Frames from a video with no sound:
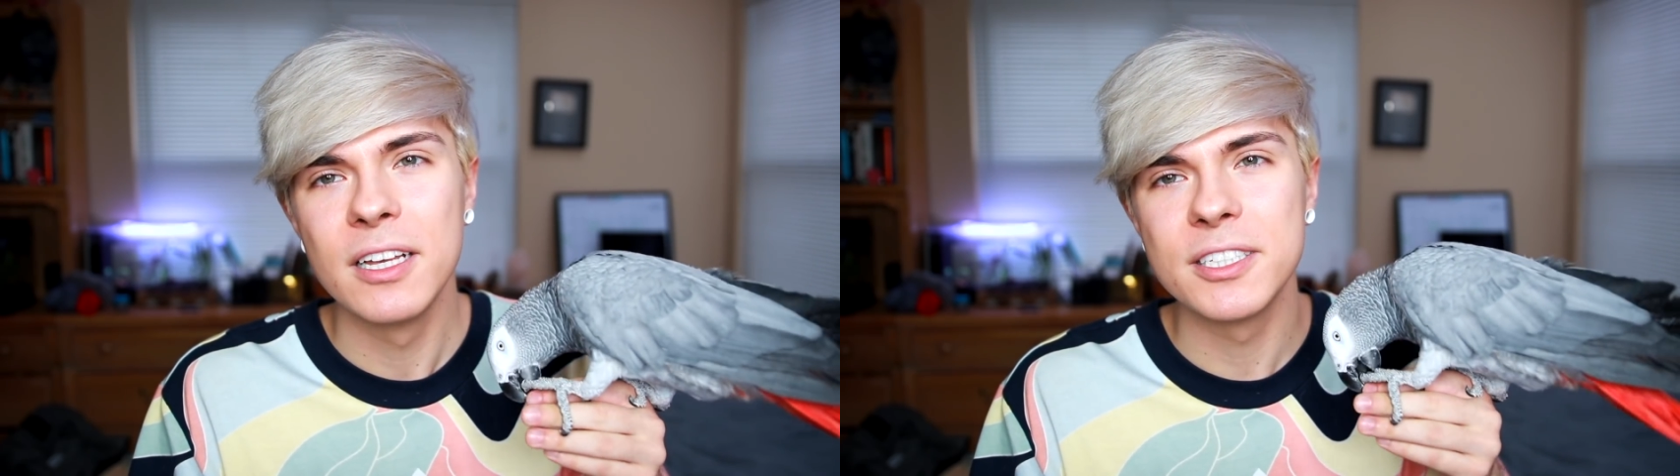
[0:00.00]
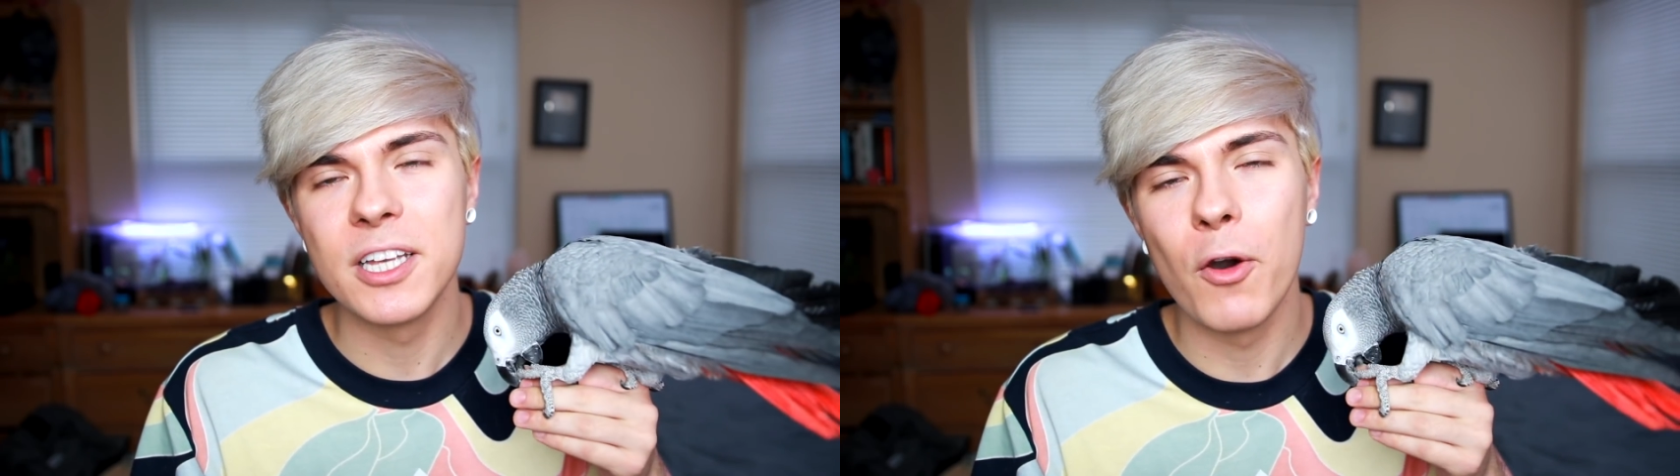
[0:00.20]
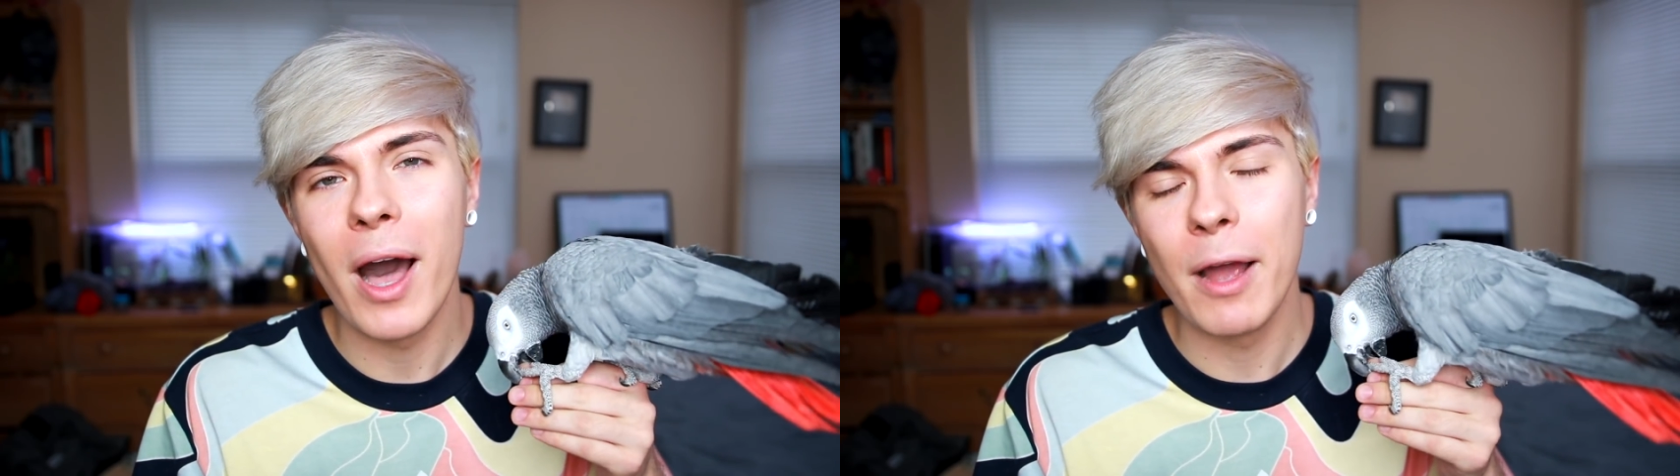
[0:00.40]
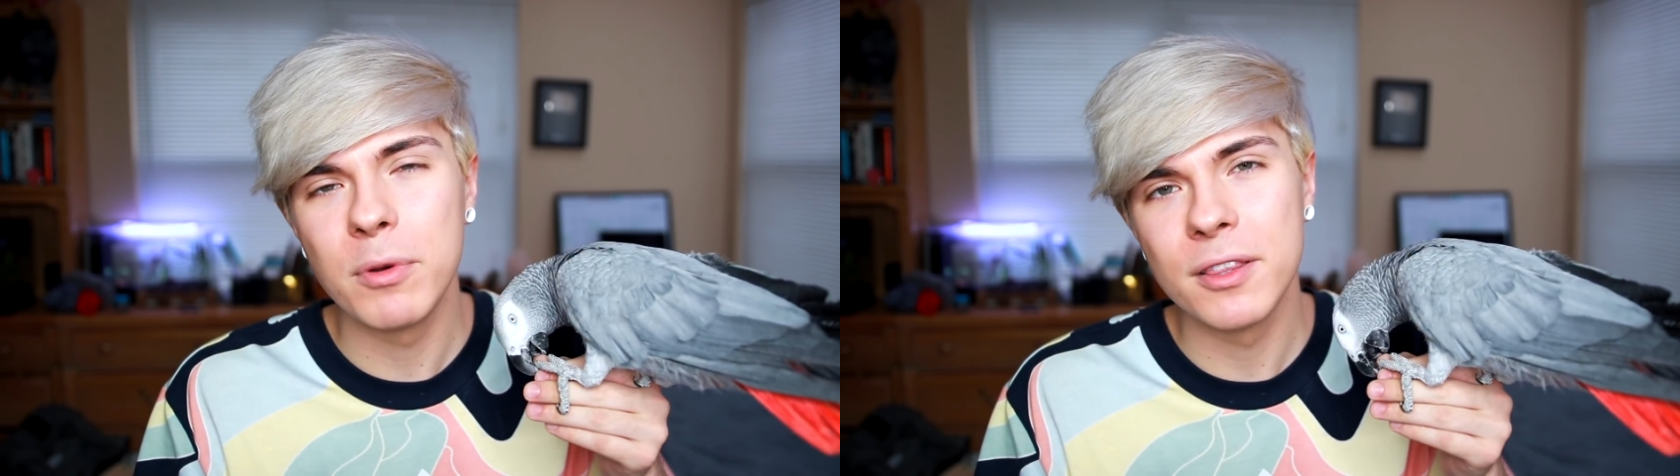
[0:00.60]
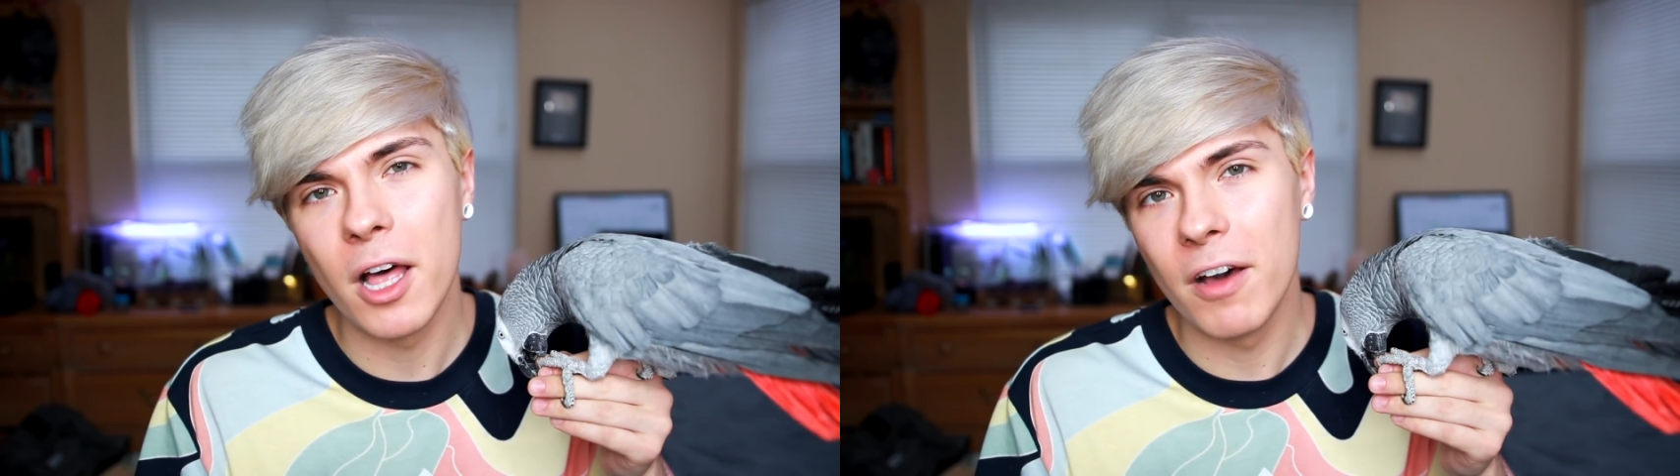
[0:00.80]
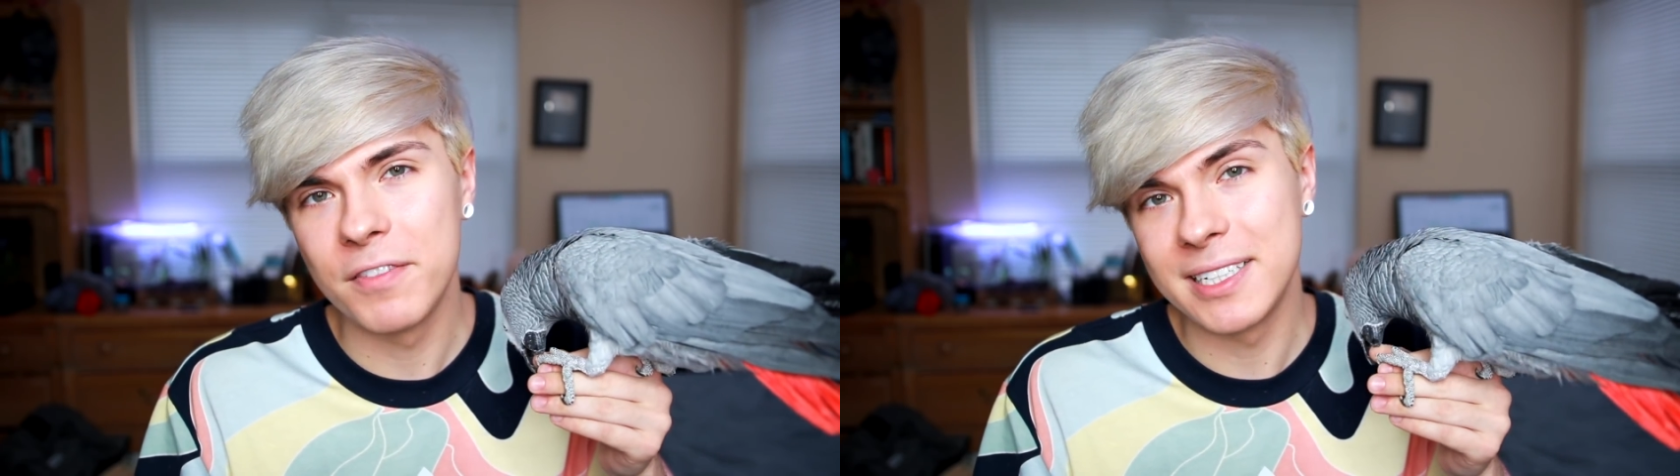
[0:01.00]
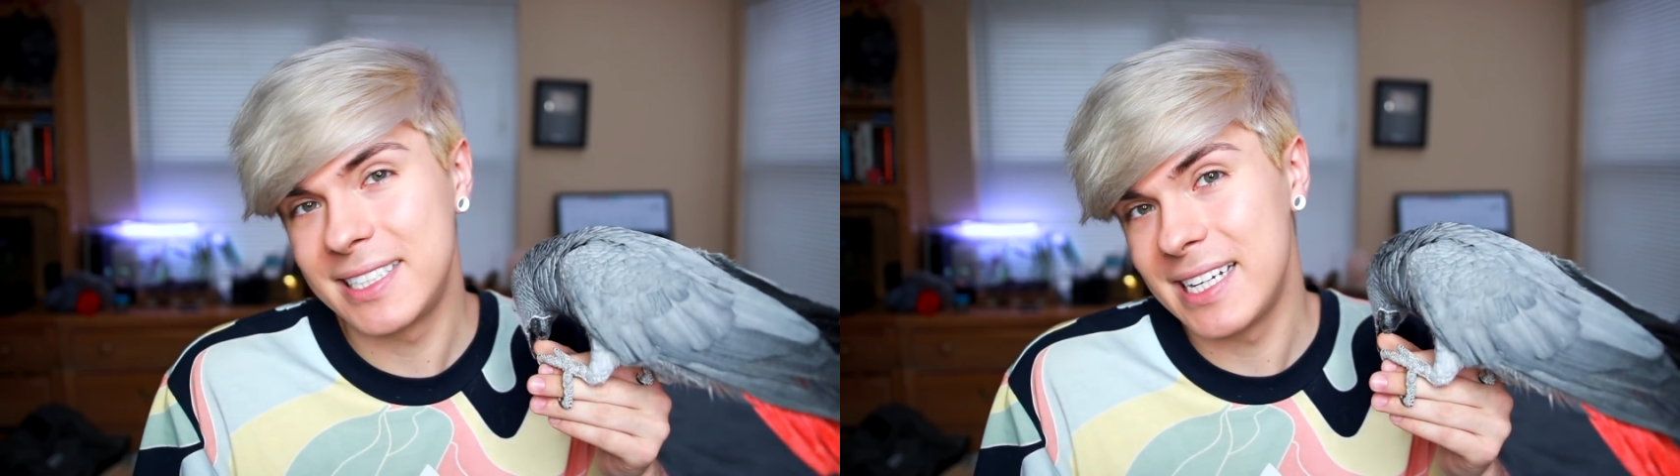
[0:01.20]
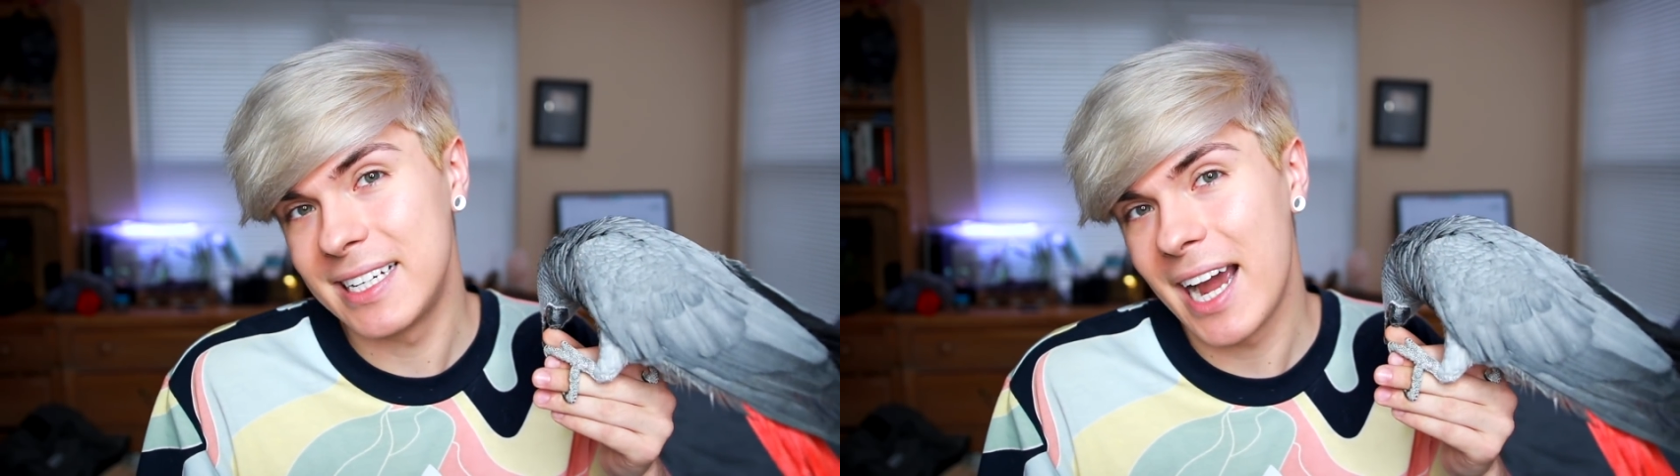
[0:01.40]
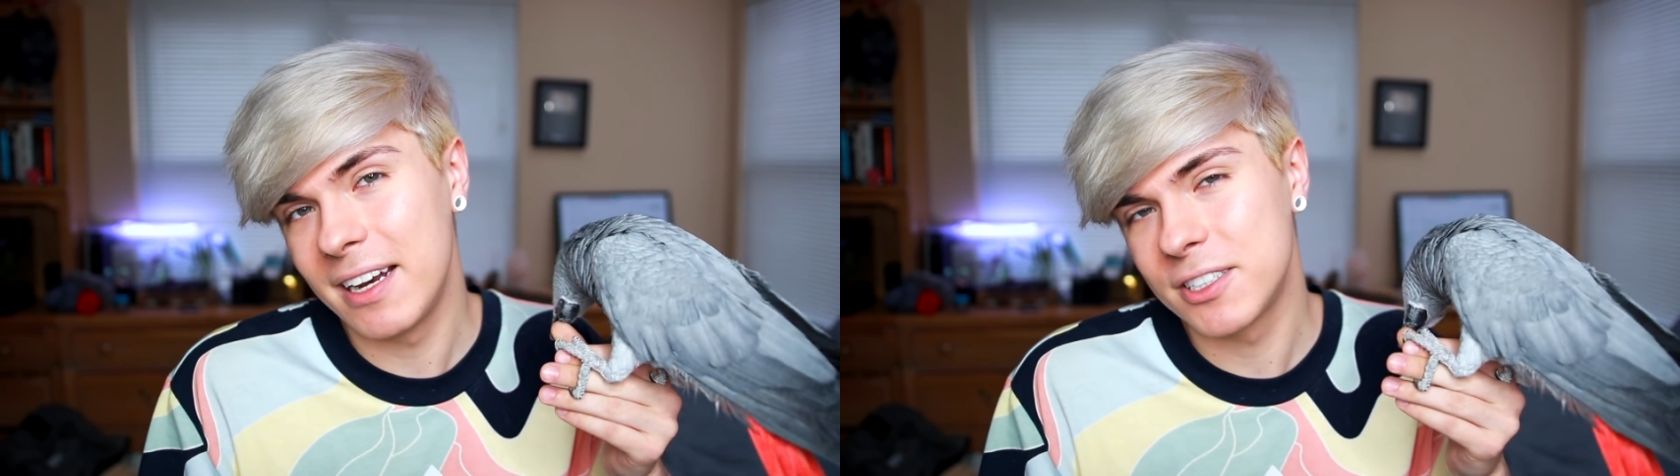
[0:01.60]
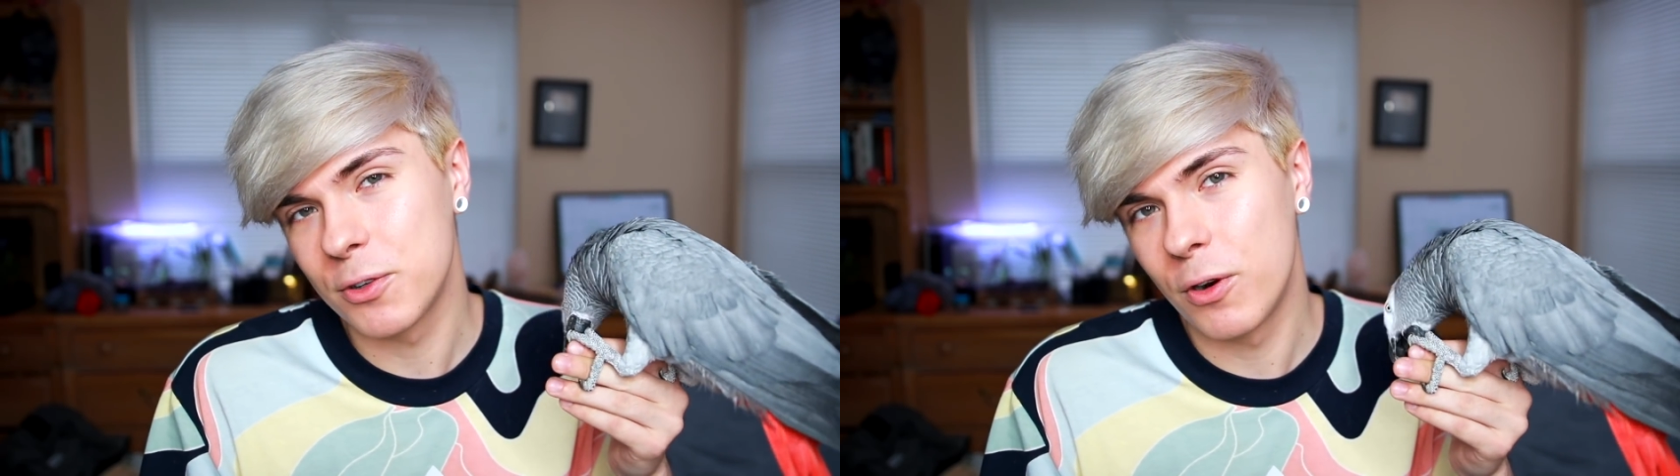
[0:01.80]
So I would love to see a
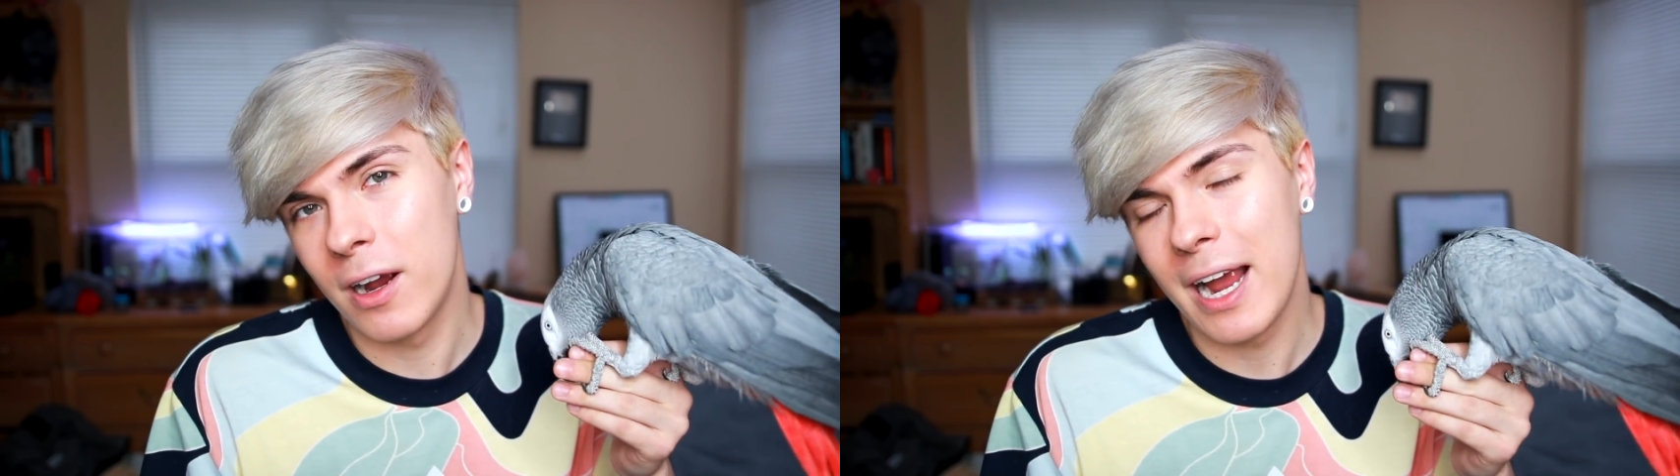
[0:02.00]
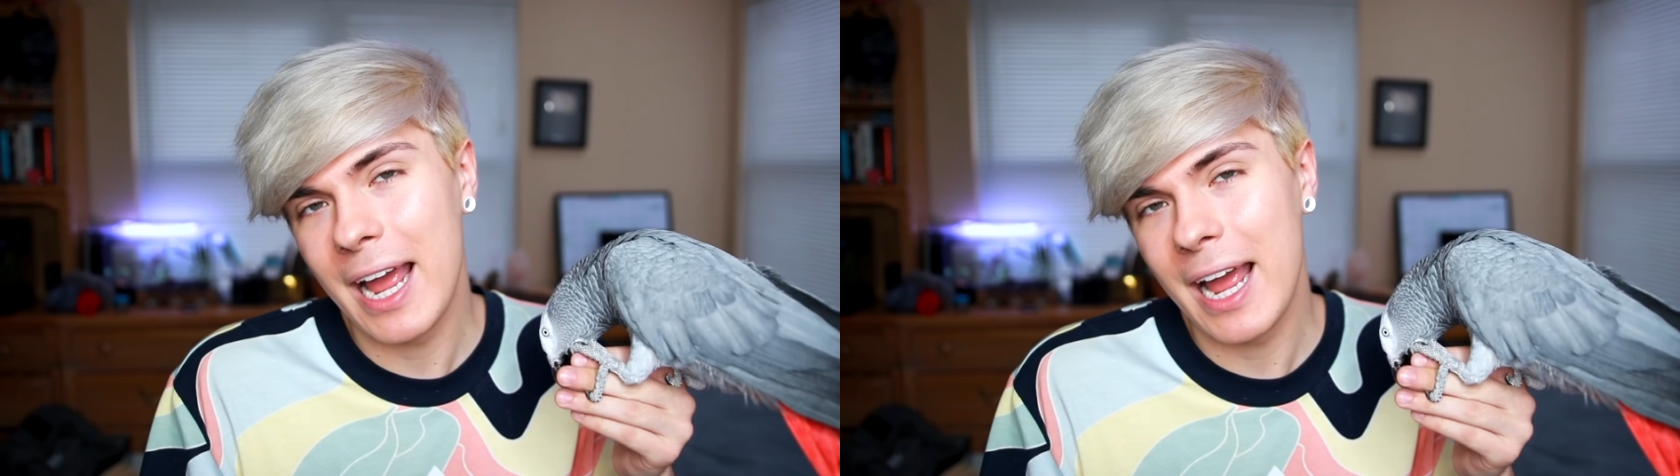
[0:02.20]
dinosaur,